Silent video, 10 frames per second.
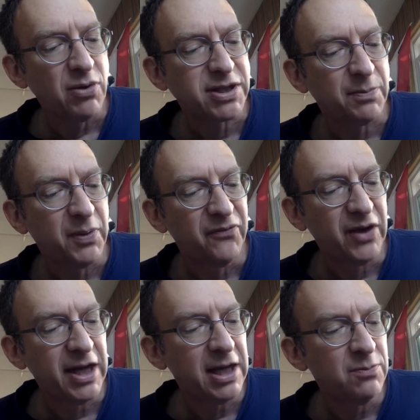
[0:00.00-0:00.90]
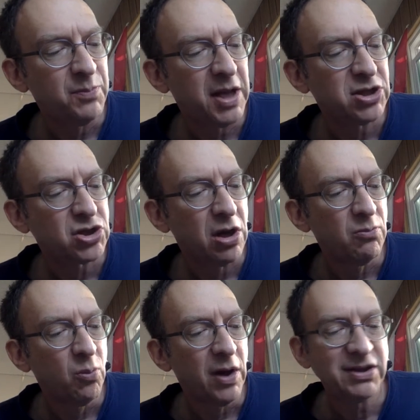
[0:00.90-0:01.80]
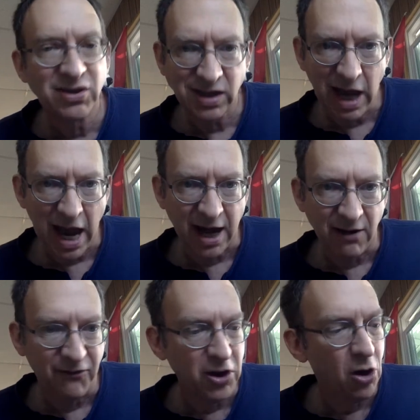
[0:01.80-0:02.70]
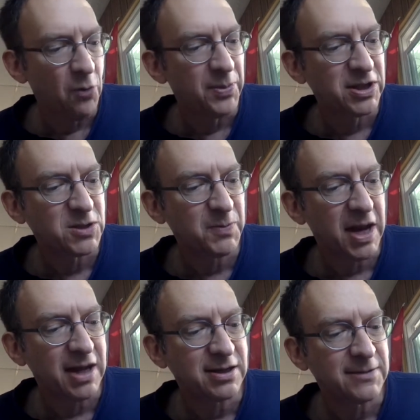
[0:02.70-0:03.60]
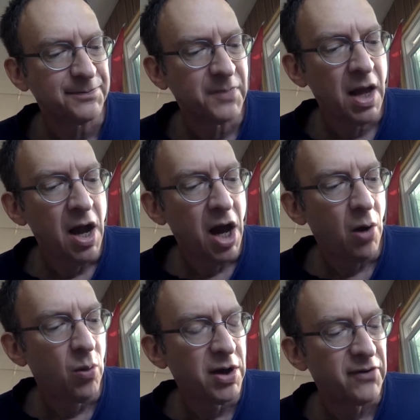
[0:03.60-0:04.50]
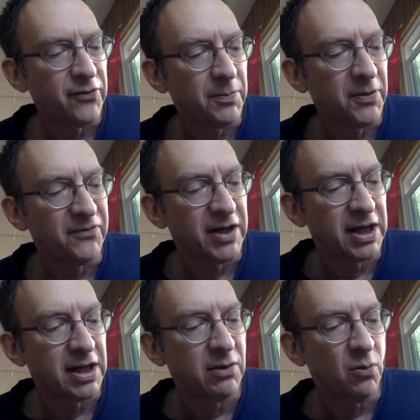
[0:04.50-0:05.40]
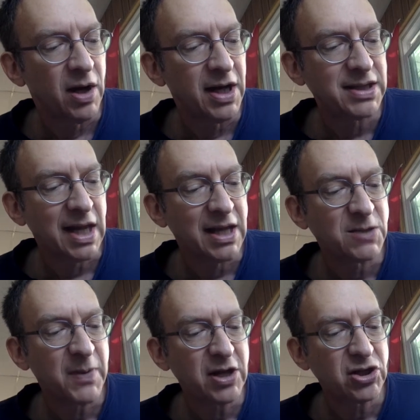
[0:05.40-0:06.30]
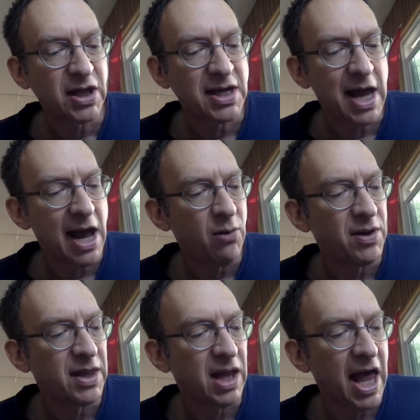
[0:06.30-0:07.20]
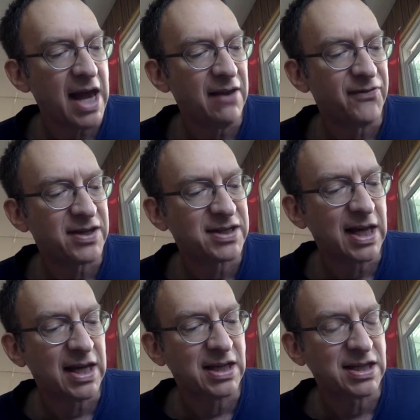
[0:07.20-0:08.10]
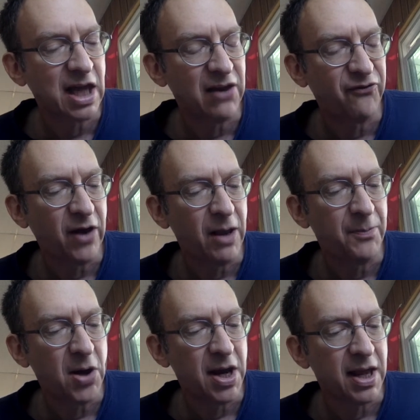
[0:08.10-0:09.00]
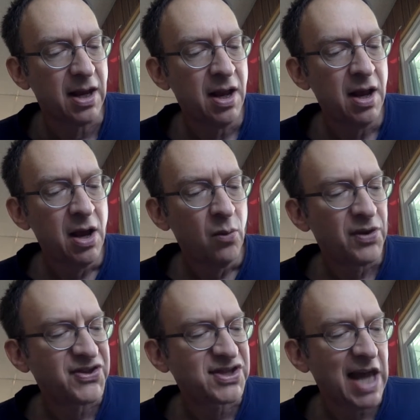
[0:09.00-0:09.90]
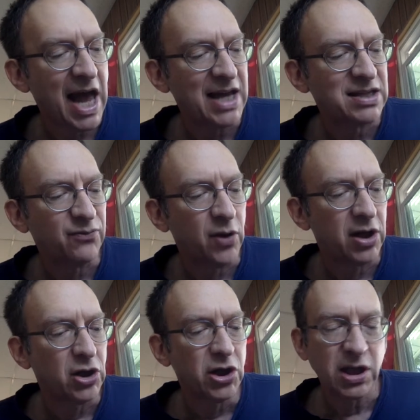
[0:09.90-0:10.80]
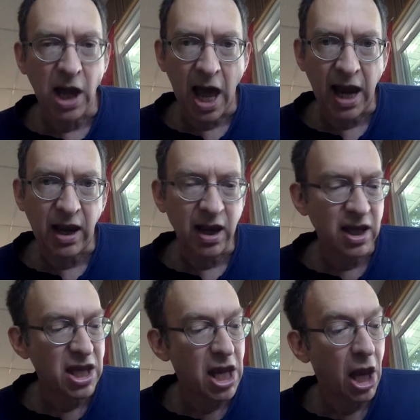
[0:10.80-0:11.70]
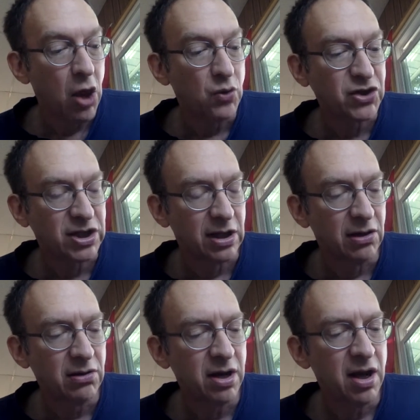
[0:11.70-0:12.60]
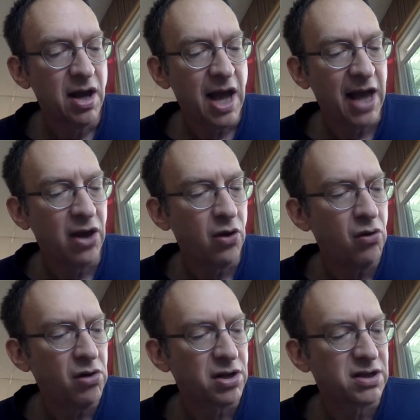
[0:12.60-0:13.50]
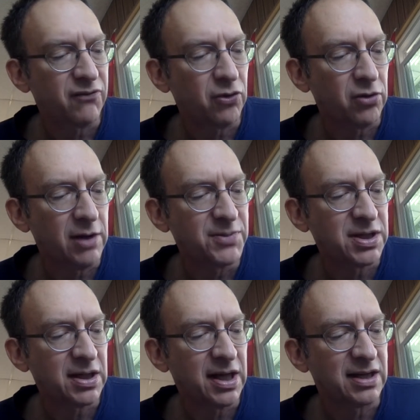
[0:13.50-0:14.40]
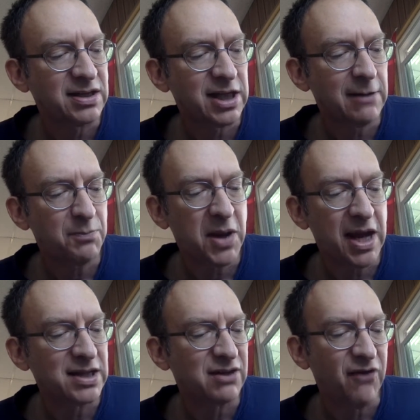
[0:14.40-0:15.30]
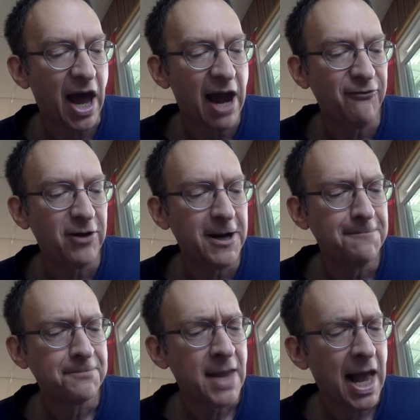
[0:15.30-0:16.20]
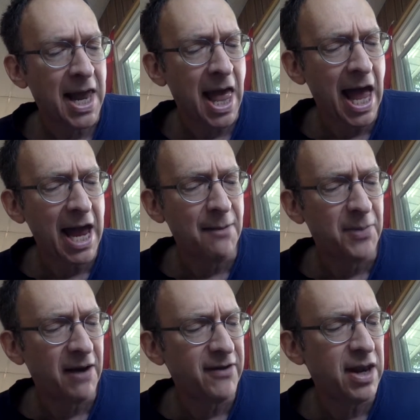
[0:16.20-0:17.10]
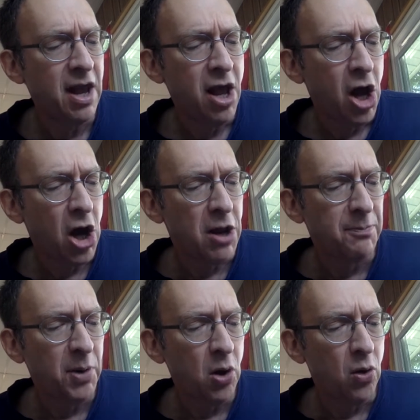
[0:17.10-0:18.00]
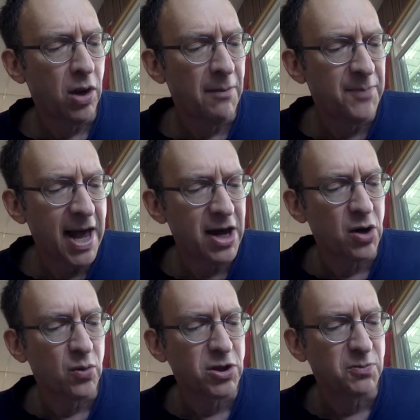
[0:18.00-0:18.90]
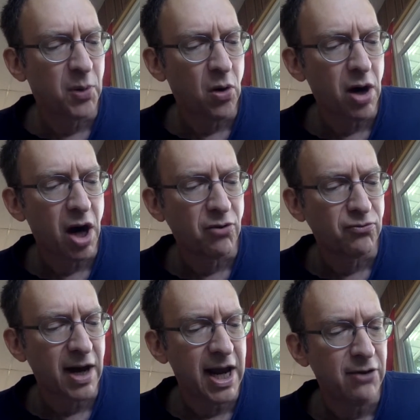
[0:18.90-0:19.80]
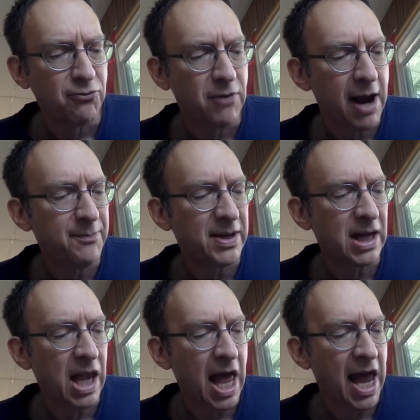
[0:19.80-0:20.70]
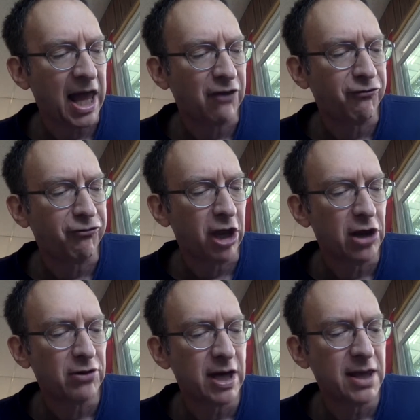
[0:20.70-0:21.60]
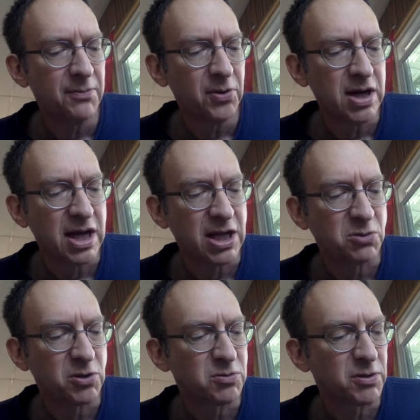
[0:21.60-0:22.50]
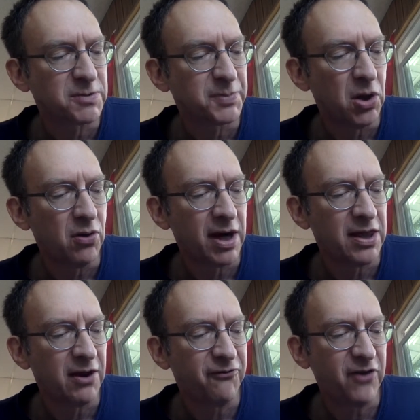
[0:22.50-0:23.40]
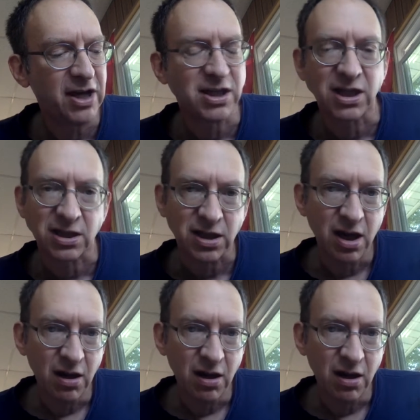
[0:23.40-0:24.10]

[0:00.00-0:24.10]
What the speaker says: was a pavilion pitched on one side of the open space. A wonderful pavilion it was, and especially now when the light of the setting sun fell upon it, with sides of what looked like yellow silk, and cords of crimson and tent pegs of ivory. And high above it, on a pole, a banner which bore a red rampant lion fluttering in the breeze which was blowing in their faces